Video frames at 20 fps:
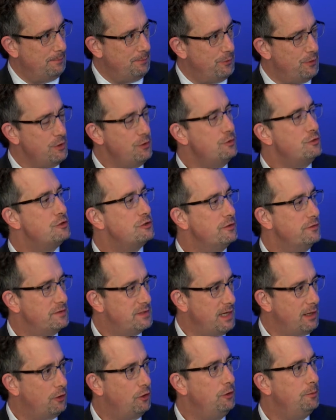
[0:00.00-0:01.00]
the use of
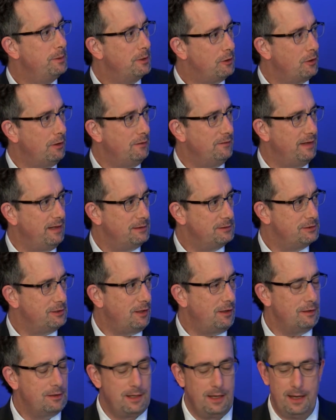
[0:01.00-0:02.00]
salcubitrol
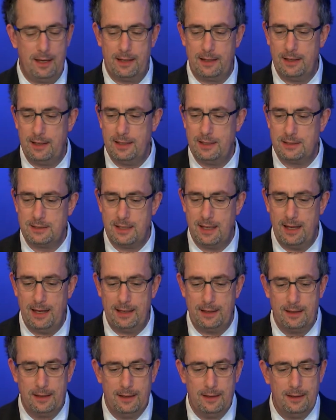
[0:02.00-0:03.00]
valsartan is
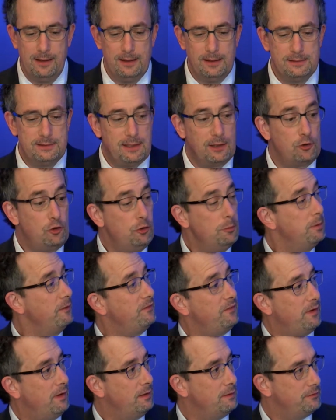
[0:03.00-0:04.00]
that
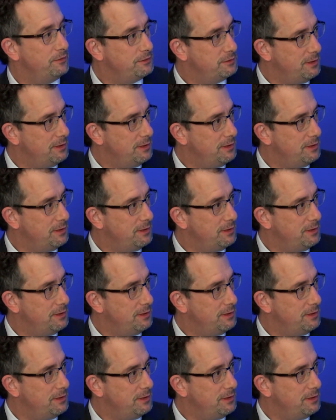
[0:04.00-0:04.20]
salcubitrol